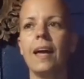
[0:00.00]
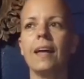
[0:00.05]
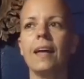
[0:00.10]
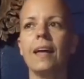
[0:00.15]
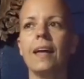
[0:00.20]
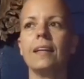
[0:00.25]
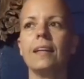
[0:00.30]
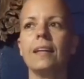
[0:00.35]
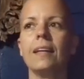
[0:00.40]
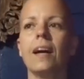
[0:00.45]

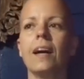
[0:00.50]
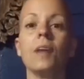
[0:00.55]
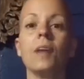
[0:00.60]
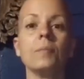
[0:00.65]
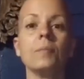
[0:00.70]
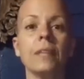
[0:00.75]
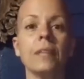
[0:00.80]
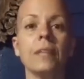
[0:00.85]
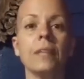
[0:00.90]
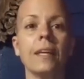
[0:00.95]

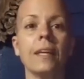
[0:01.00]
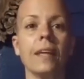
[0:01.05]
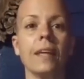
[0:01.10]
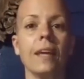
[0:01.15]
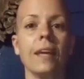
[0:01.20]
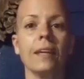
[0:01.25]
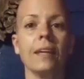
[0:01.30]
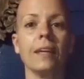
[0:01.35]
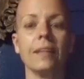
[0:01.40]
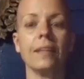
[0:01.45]

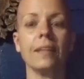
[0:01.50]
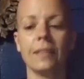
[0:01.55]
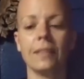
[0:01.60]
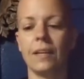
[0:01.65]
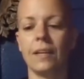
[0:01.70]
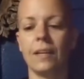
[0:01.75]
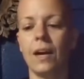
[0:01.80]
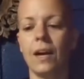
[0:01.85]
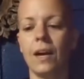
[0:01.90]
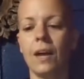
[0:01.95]
unblinking,
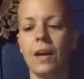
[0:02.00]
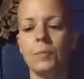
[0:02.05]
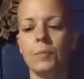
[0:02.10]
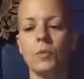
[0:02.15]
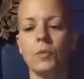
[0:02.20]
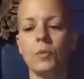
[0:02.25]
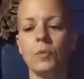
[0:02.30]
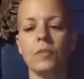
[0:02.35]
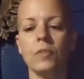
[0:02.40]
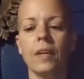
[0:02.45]

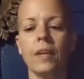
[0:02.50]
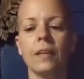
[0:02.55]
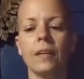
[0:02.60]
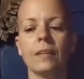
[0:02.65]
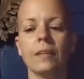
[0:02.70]
unmoving,